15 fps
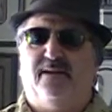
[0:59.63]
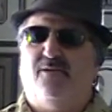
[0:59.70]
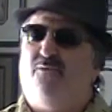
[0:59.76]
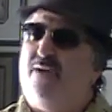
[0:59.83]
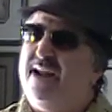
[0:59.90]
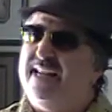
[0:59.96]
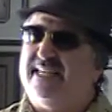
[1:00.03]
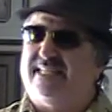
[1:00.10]

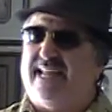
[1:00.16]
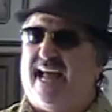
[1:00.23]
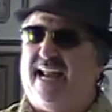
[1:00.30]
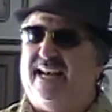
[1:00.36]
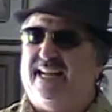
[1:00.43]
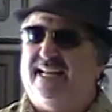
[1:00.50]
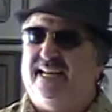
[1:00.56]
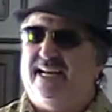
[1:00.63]
Why is
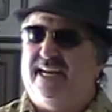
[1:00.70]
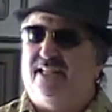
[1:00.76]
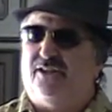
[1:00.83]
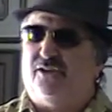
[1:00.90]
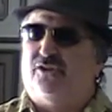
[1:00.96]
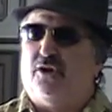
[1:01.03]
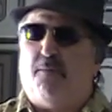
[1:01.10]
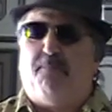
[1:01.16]
that? They're
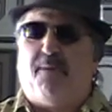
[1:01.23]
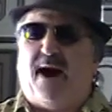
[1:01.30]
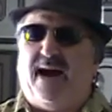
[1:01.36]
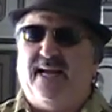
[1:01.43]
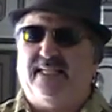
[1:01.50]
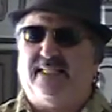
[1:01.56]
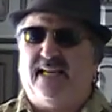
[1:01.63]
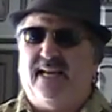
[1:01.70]
so
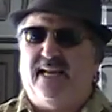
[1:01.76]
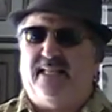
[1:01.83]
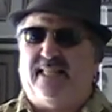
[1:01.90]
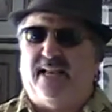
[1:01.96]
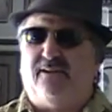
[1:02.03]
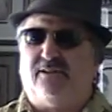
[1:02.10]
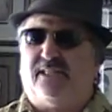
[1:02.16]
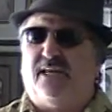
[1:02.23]
biased,
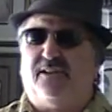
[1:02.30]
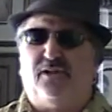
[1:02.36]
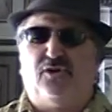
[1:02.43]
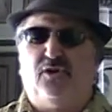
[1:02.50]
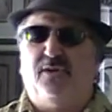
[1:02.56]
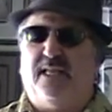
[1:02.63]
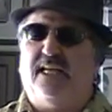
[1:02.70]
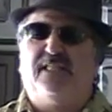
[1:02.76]
they don't tell the
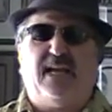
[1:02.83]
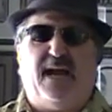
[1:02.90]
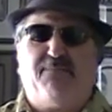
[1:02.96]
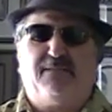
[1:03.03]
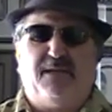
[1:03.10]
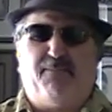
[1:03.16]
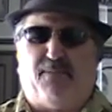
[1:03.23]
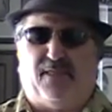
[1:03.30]
truth. It's
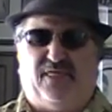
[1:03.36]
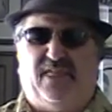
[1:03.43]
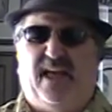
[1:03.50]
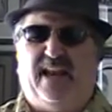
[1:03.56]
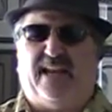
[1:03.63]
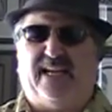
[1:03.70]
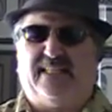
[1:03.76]
absolutely pathetic.